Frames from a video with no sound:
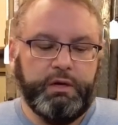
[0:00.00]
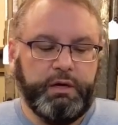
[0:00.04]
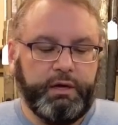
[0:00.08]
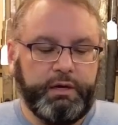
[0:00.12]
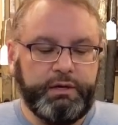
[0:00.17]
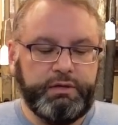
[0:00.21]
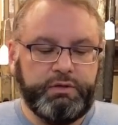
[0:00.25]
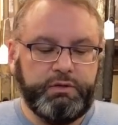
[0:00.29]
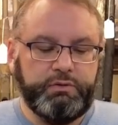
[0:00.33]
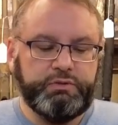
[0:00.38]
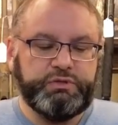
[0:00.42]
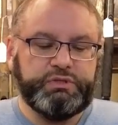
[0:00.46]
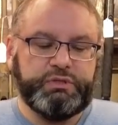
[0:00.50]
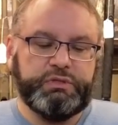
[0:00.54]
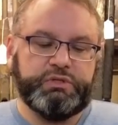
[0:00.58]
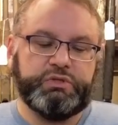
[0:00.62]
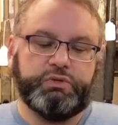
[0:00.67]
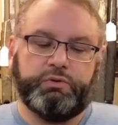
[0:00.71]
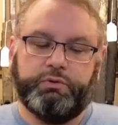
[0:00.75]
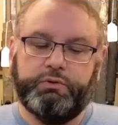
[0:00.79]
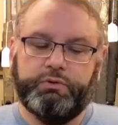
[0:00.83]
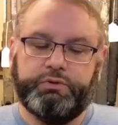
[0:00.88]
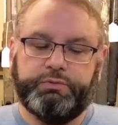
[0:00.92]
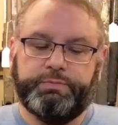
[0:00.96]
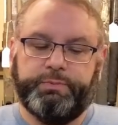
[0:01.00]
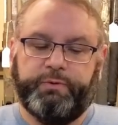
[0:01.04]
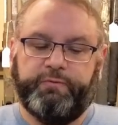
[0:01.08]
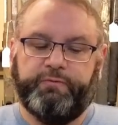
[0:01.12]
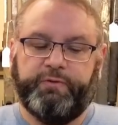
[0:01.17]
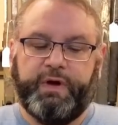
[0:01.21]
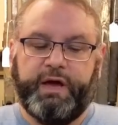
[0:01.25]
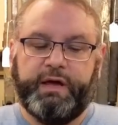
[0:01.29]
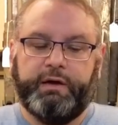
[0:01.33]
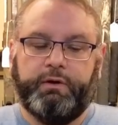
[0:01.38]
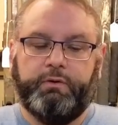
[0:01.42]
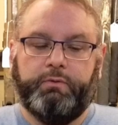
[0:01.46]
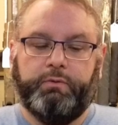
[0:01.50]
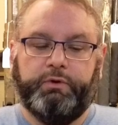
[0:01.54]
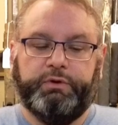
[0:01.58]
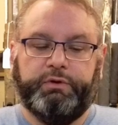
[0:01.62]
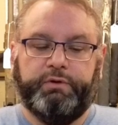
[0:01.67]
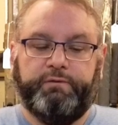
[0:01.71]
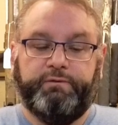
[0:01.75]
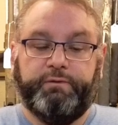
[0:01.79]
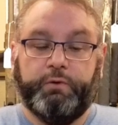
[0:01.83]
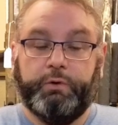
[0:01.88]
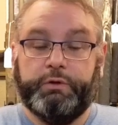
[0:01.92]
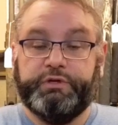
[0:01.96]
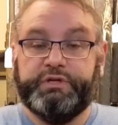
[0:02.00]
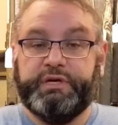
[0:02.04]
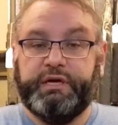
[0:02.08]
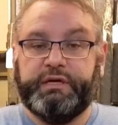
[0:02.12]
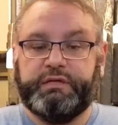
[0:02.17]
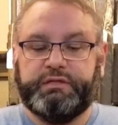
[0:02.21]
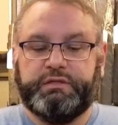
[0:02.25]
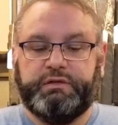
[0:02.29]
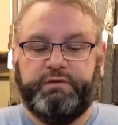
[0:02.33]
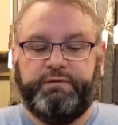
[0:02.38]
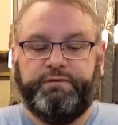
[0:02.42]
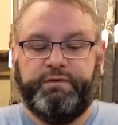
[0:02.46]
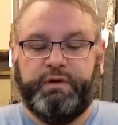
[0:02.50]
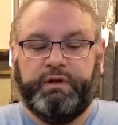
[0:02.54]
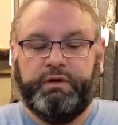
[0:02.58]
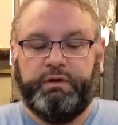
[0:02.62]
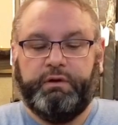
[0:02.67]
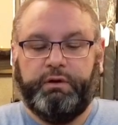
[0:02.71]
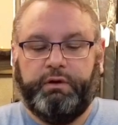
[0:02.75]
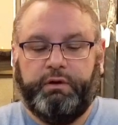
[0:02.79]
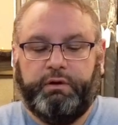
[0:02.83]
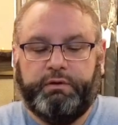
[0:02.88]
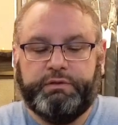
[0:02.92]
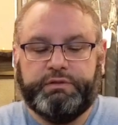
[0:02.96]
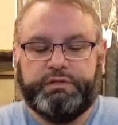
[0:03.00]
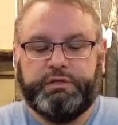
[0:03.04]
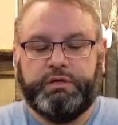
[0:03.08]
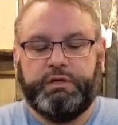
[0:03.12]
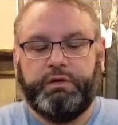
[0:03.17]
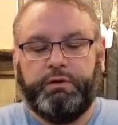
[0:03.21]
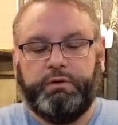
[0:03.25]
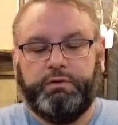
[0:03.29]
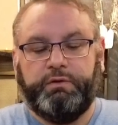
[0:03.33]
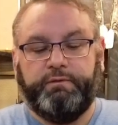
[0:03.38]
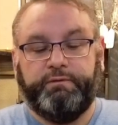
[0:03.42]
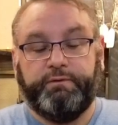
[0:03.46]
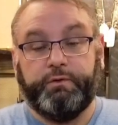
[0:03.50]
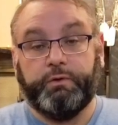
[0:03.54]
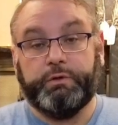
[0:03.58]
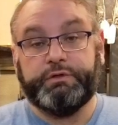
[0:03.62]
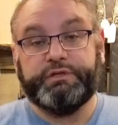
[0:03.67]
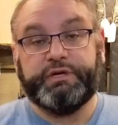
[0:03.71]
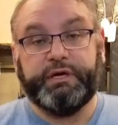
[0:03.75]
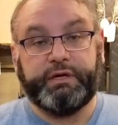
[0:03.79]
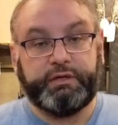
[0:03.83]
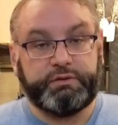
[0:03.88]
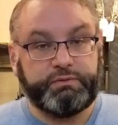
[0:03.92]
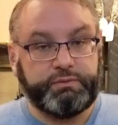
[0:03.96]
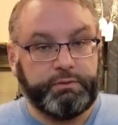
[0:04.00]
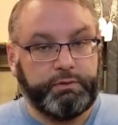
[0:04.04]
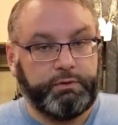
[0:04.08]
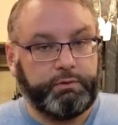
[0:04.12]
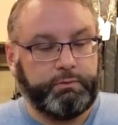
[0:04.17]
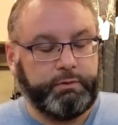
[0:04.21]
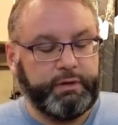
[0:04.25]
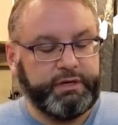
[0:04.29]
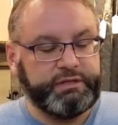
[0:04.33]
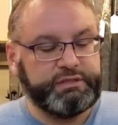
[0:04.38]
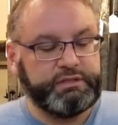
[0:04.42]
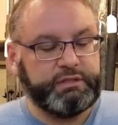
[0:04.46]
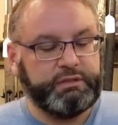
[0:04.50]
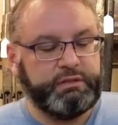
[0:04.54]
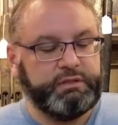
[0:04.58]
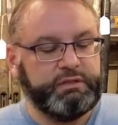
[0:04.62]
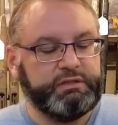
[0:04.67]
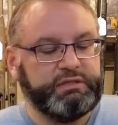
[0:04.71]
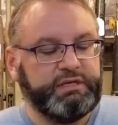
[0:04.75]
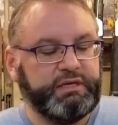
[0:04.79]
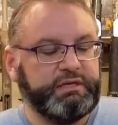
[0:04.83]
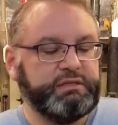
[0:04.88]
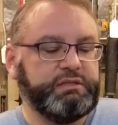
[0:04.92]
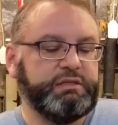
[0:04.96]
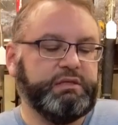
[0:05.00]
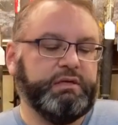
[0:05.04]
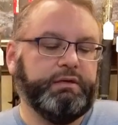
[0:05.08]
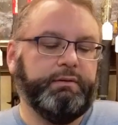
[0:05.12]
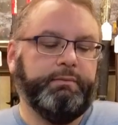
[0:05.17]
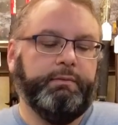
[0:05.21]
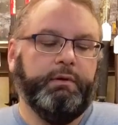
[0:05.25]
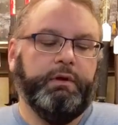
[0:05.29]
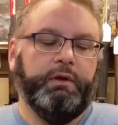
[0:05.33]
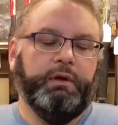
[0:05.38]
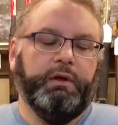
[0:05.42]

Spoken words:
I used the screws provided with the Vortex Defender and secured the Vortex for the rest of the testing.